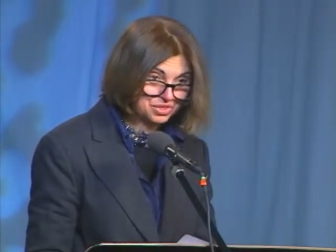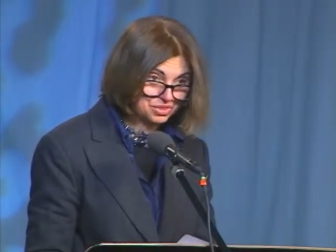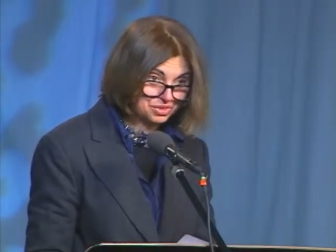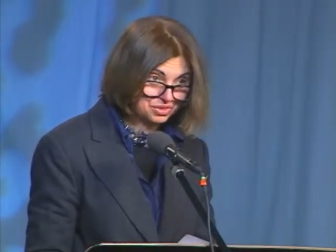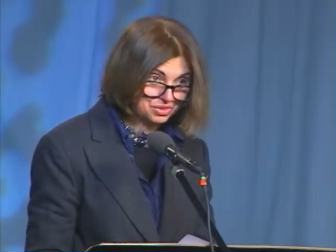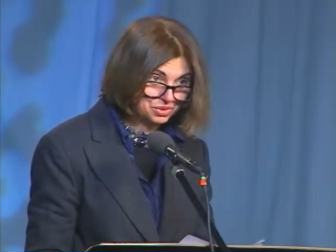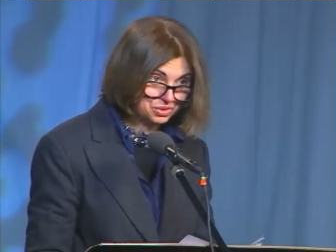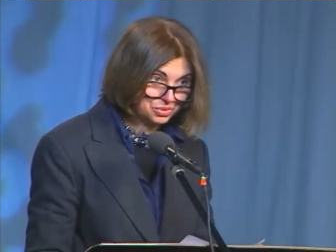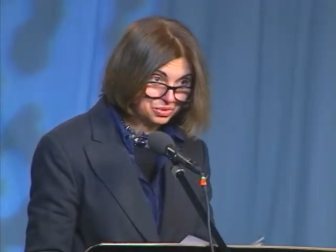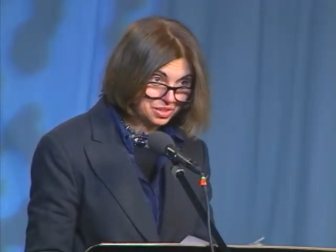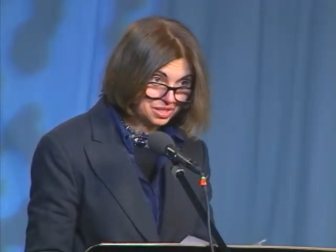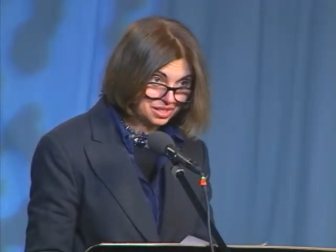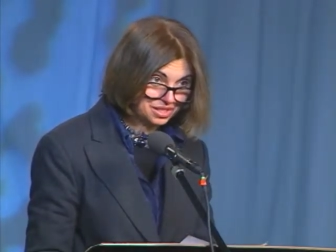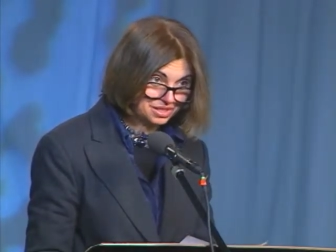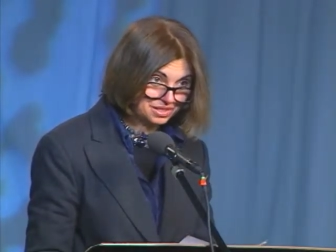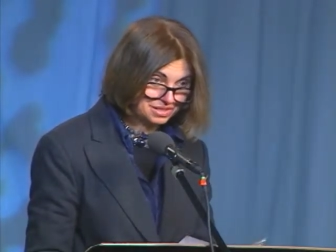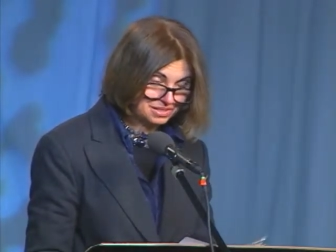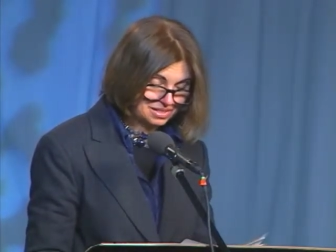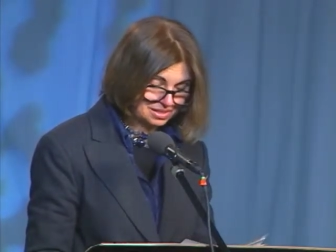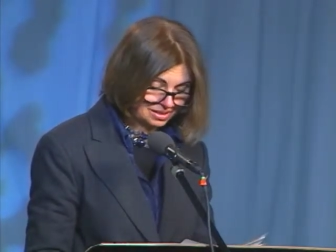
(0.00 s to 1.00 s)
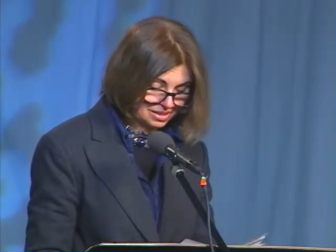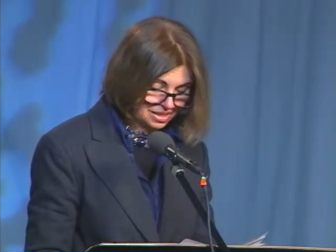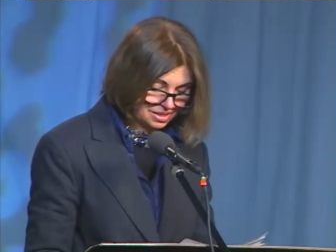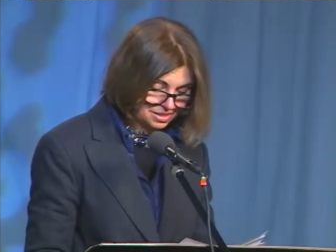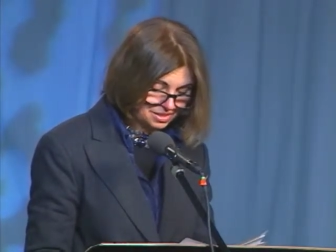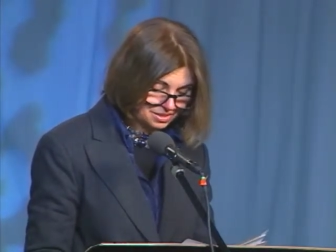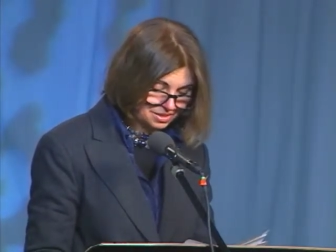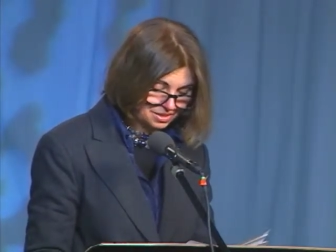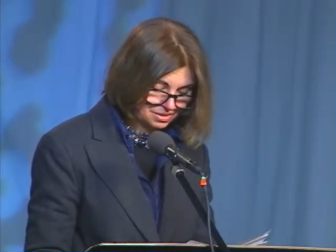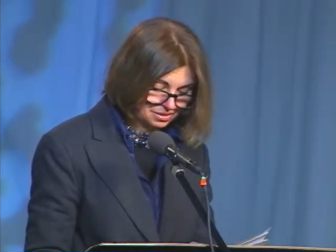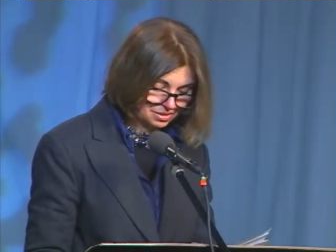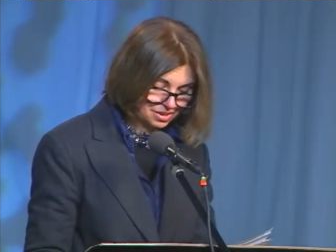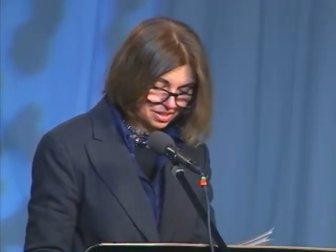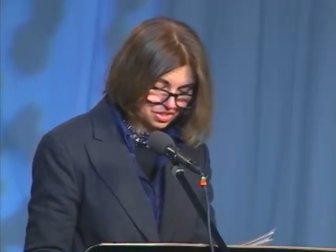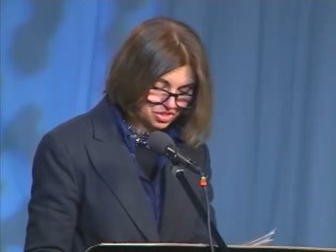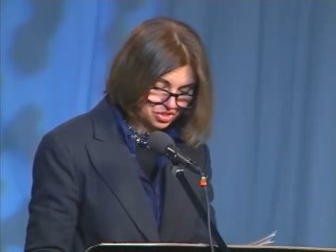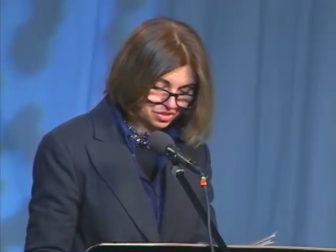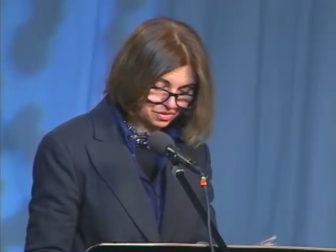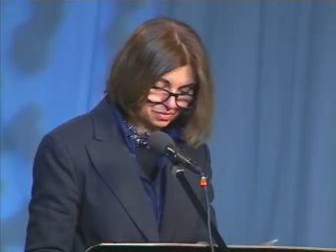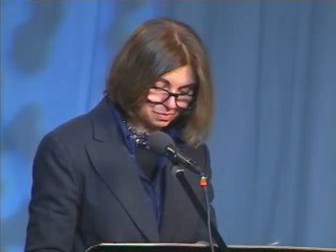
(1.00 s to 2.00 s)
including his latest
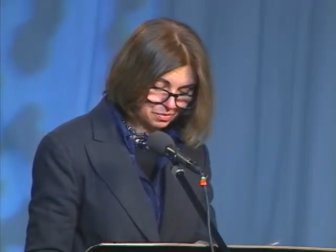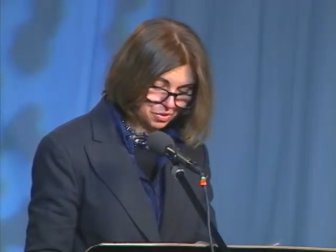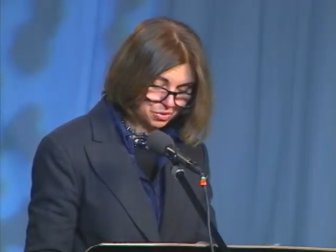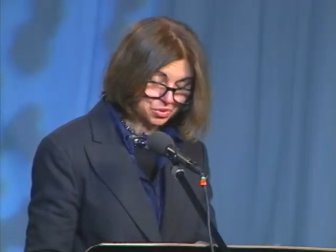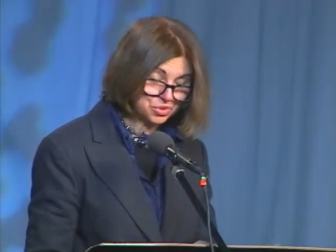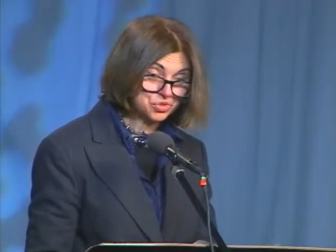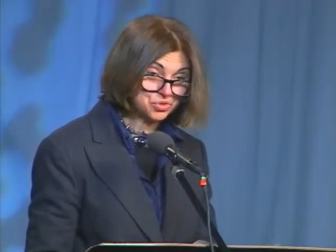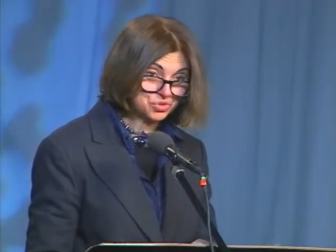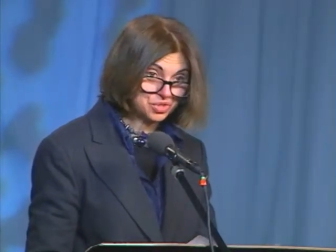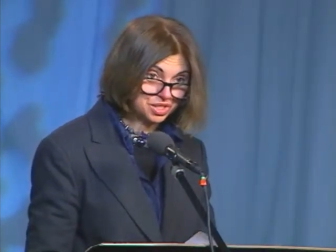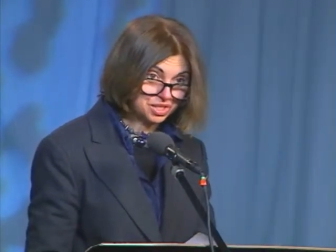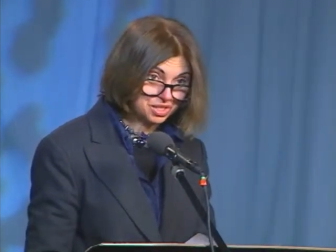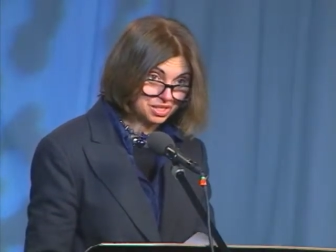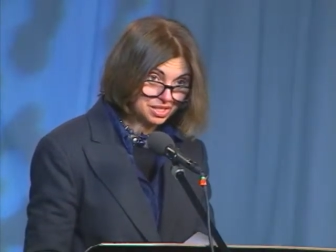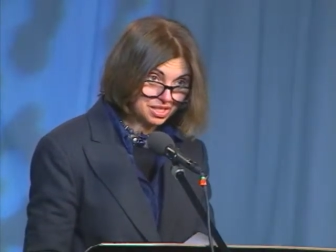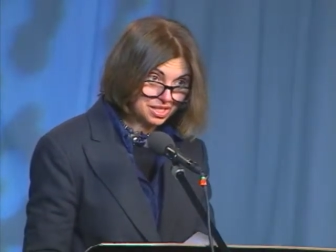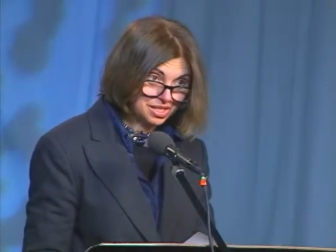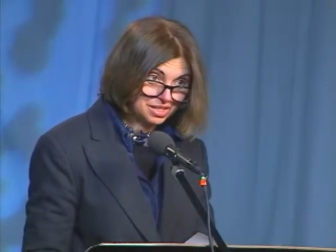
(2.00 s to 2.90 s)
collection of poetry